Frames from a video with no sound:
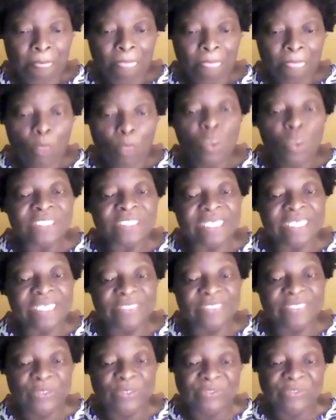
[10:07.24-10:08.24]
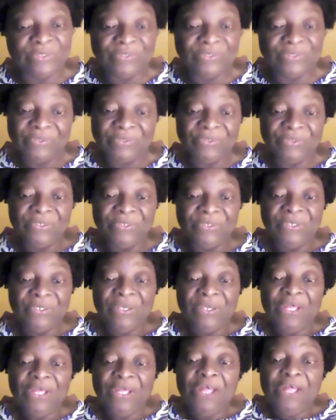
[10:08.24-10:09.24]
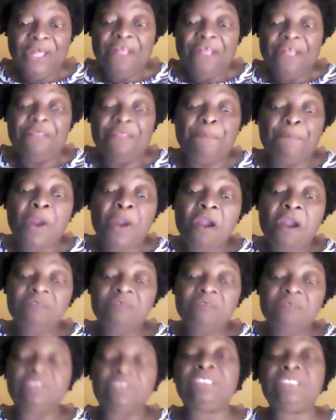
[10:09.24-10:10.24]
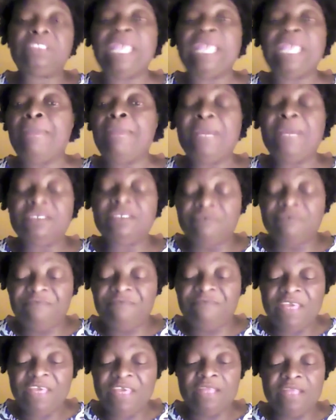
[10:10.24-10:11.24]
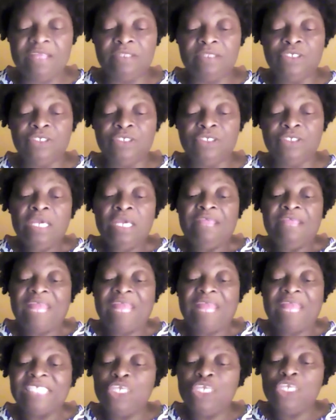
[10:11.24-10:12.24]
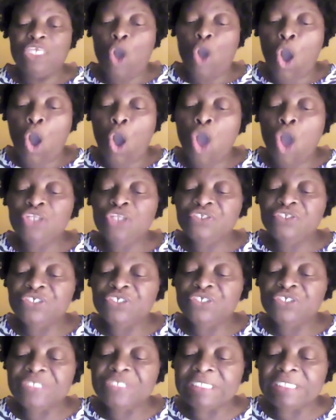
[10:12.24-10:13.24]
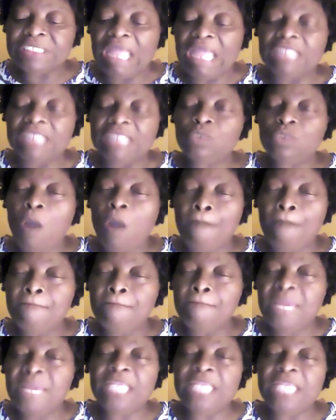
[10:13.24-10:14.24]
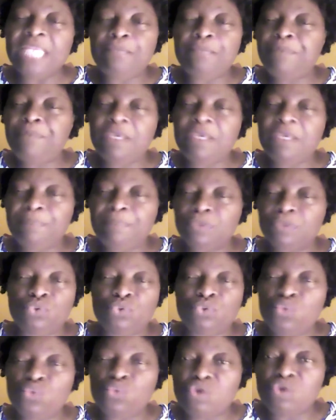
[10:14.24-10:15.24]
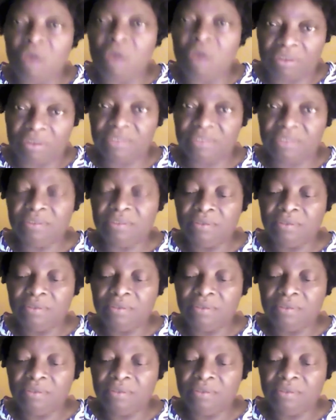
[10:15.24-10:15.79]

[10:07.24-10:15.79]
What says us? The prayer of Jabez revealed that he understands what many people do not.